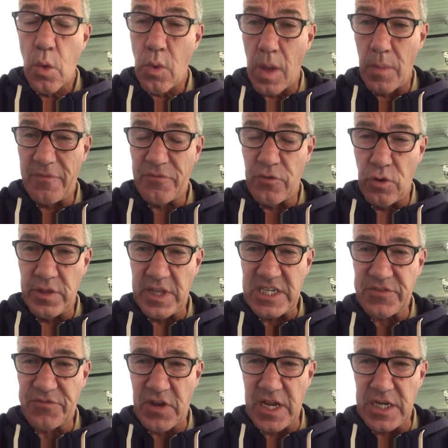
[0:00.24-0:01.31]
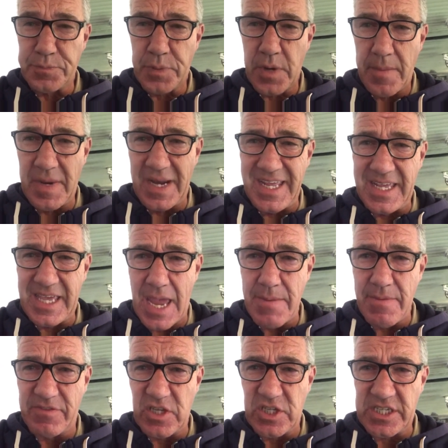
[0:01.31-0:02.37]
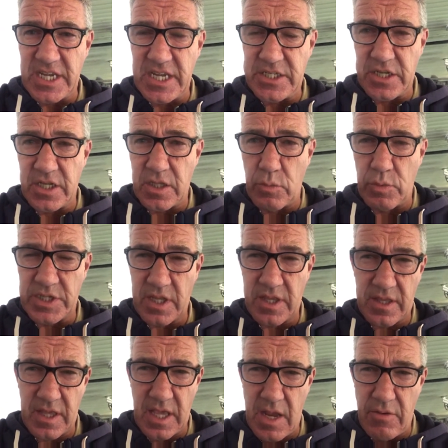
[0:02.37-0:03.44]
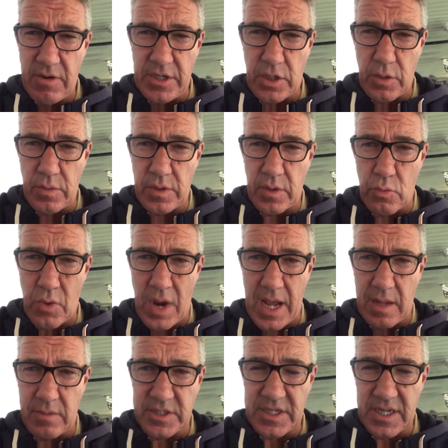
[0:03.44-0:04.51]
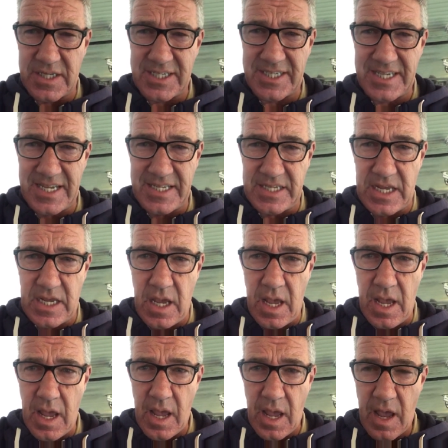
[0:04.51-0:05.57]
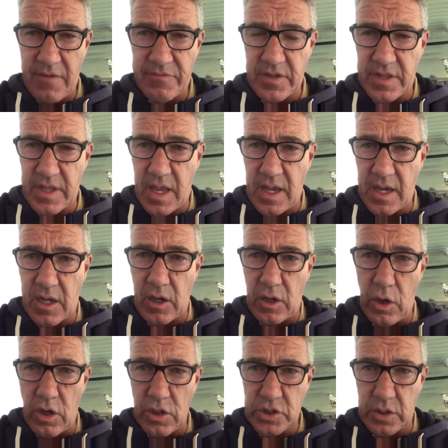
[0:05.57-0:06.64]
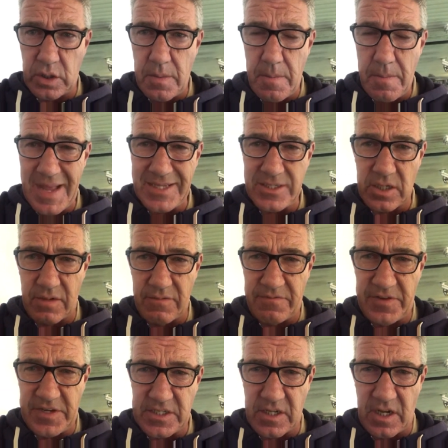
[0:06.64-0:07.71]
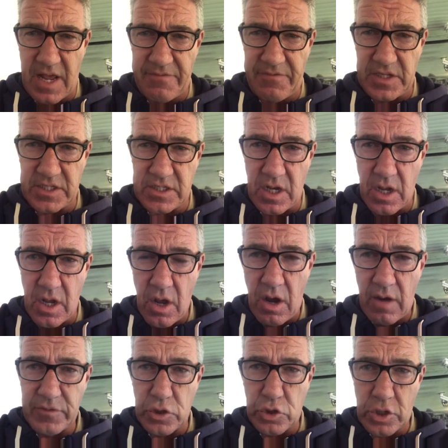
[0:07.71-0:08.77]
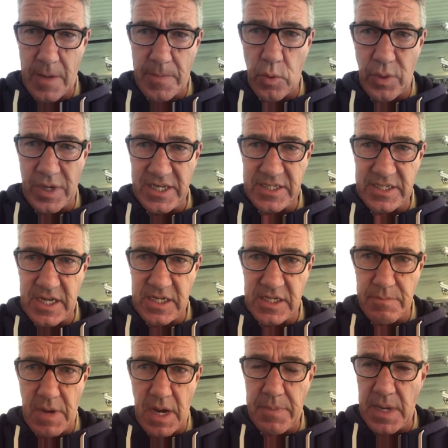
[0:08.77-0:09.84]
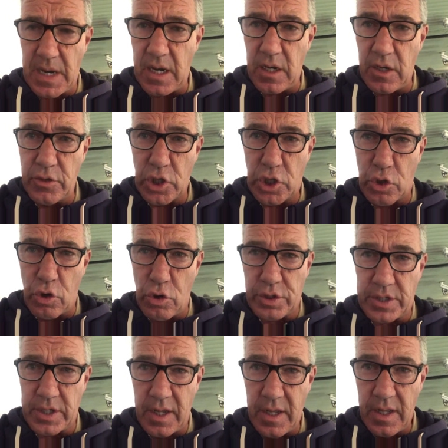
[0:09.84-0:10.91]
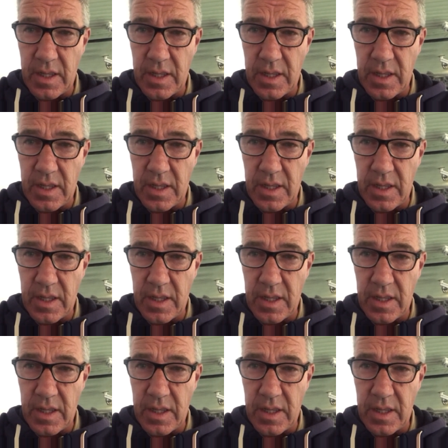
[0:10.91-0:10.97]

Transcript: Well, before this first Premier League game of the season, there was a theory doing the rounds that City, after their colossal mental and physical efforts of the treble-winning season, might be a little undercooked.